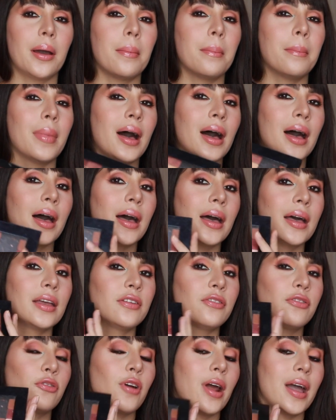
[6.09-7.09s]

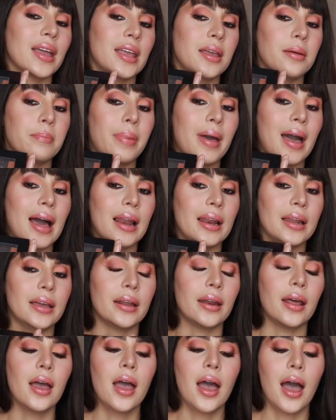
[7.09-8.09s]
my Franken
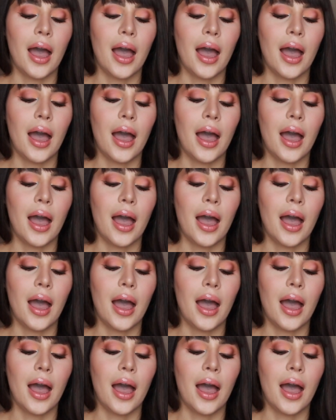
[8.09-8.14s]
palette.